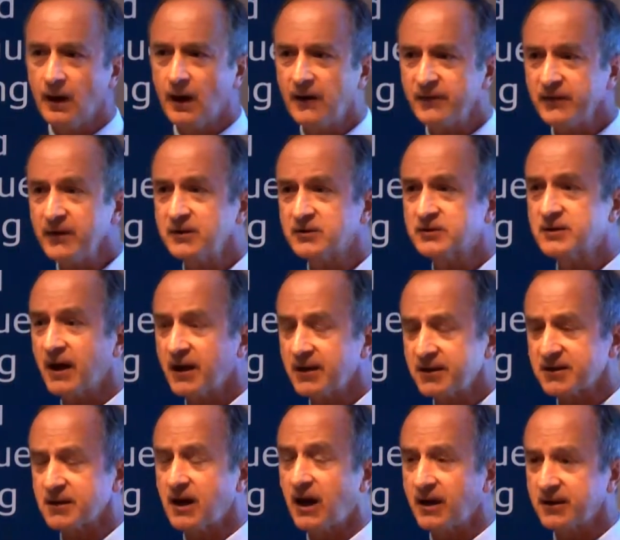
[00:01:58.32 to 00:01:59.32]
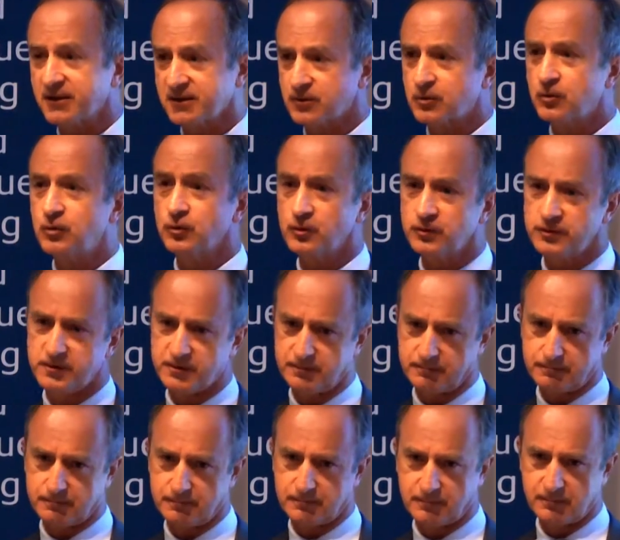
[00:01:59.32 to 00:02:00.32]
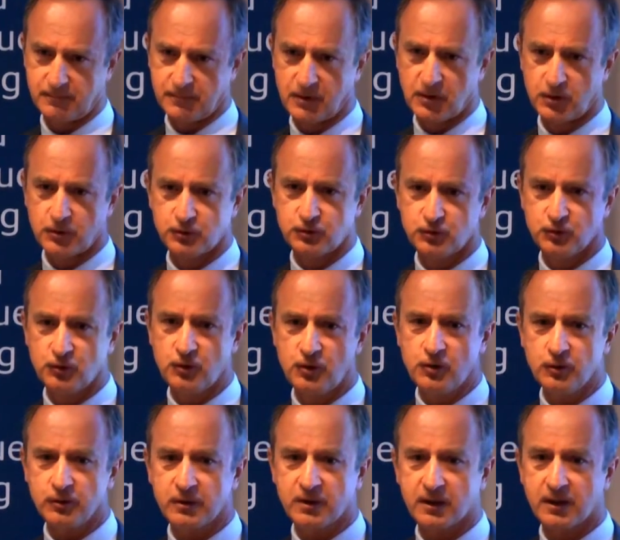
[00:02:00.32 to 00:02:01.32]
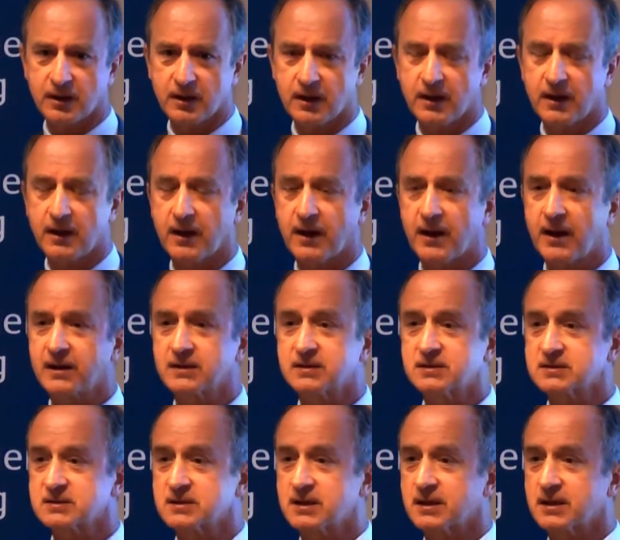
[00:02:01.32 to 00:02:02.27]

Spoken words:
I think it does us good to look at,